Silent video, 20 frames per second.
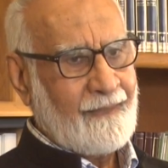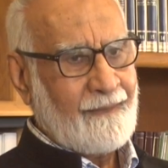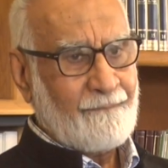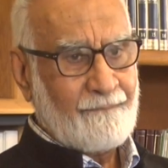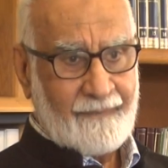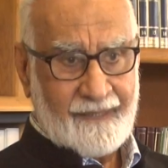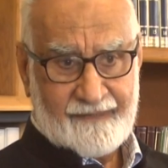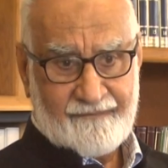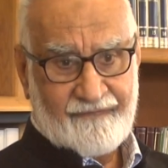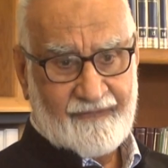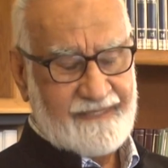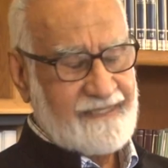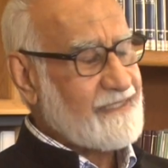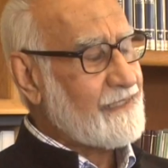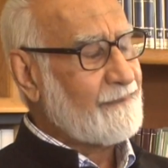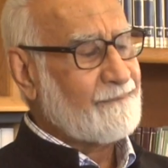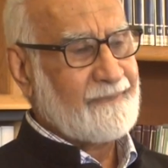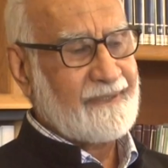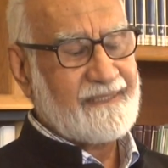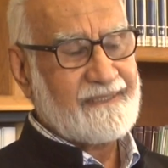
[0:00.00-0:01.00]
But for
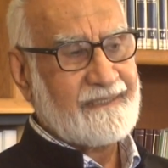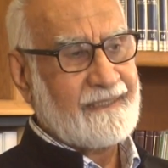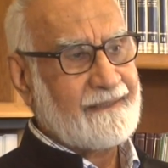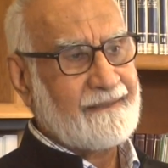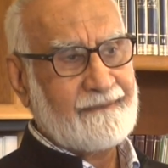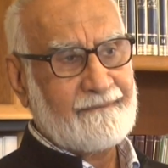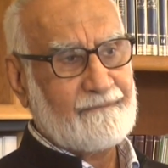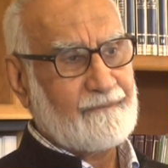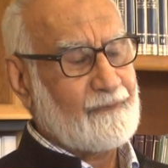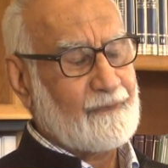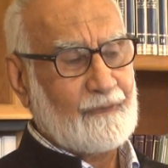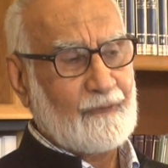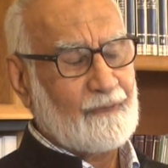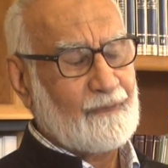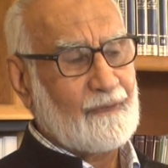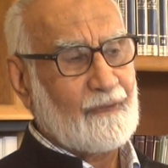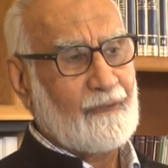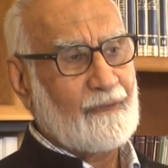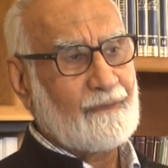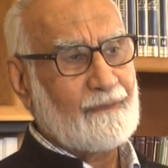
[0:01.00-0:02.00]
some reason, we don't
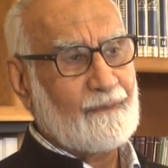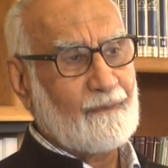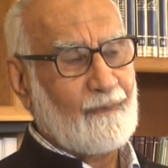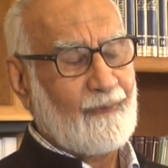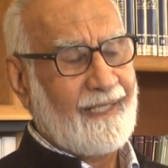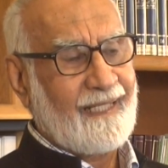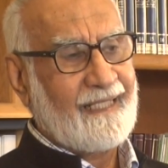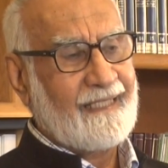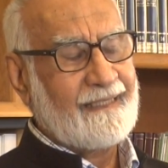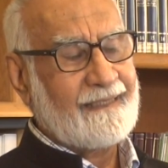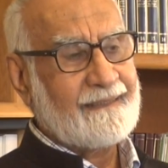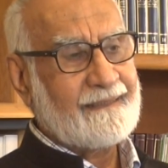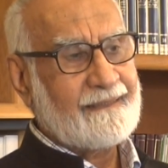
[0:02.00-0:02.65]
know why,